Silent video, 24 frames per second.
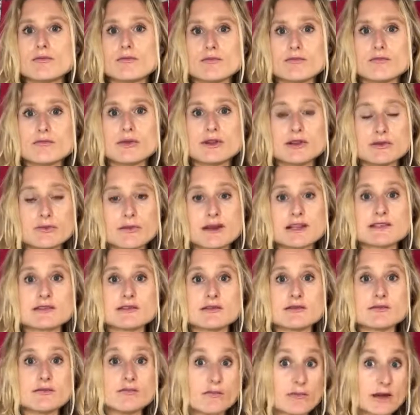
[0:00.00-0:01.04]
build
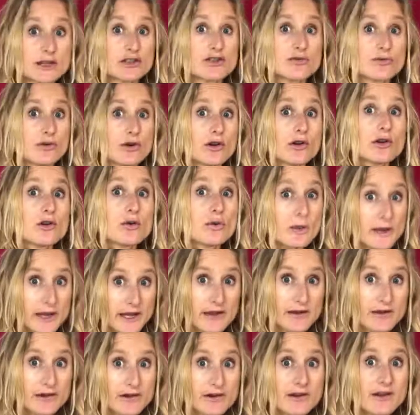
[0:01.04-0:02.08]
muscle much more
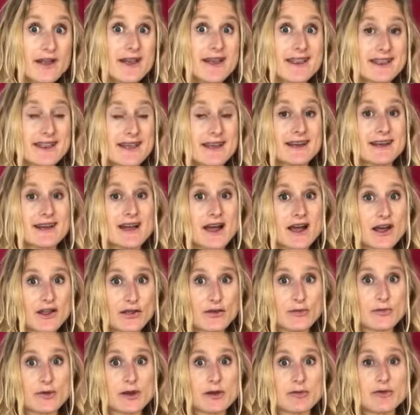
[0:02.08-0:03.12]
quicker than
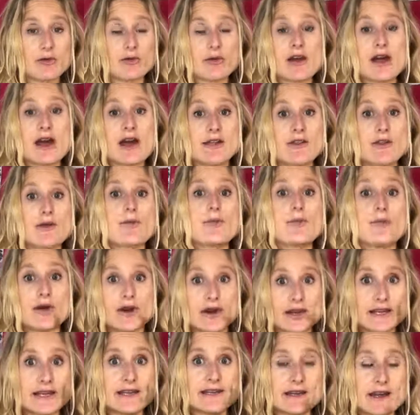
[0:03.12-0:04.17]
other people or other
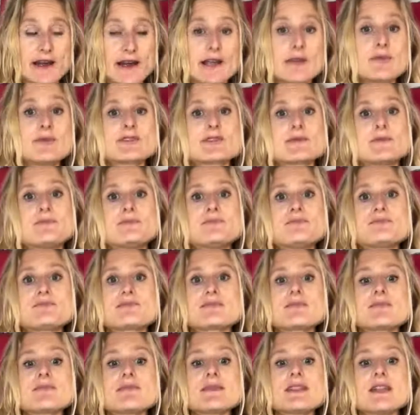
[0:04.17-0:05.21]
body types.
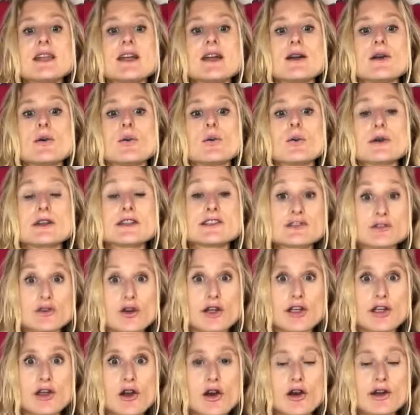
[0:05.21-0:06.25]
What is
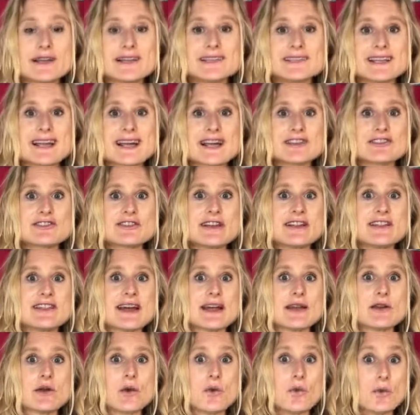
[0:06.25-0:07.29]
going on is actually
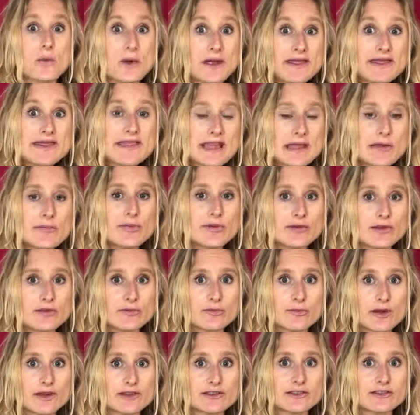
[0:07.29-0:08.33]
that when they build
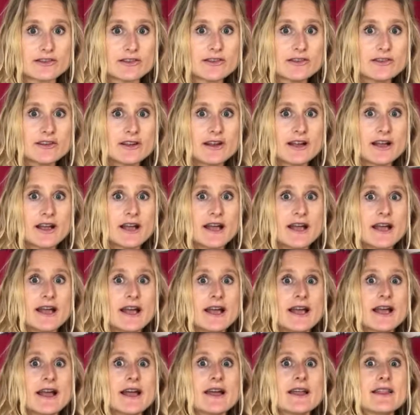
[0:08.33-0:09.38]
muscle,
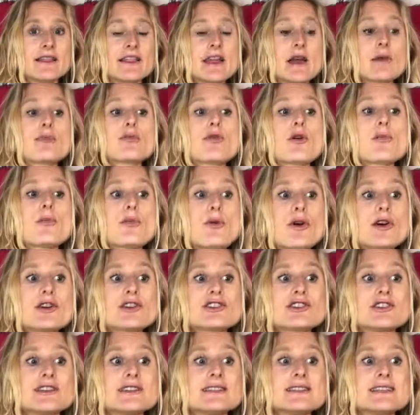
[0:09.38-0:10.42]
their
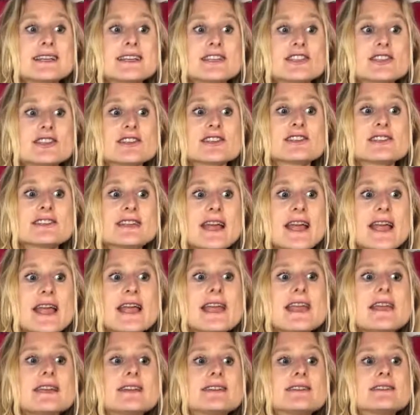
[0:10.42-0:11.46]
proportions, it just
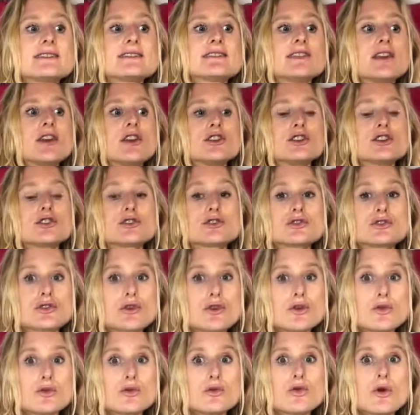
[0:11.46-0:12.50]
takes
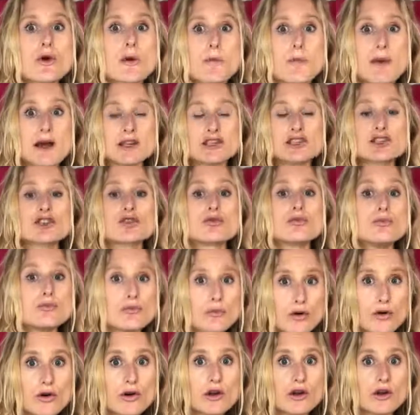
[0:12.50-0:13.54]
so much
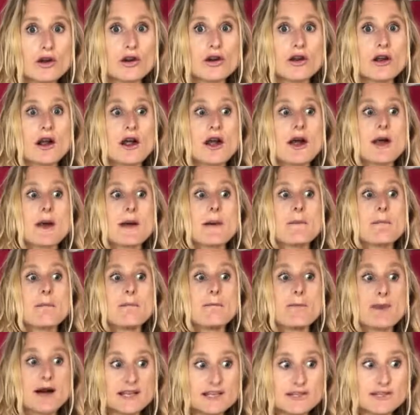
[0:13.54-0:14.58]
more
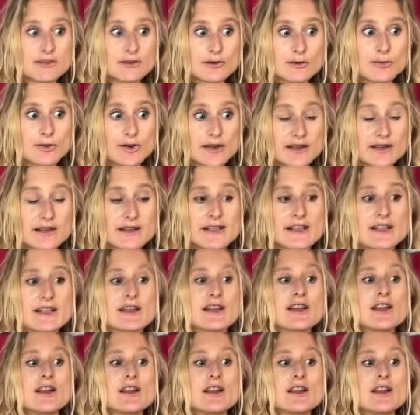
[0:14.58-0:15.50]
muscle building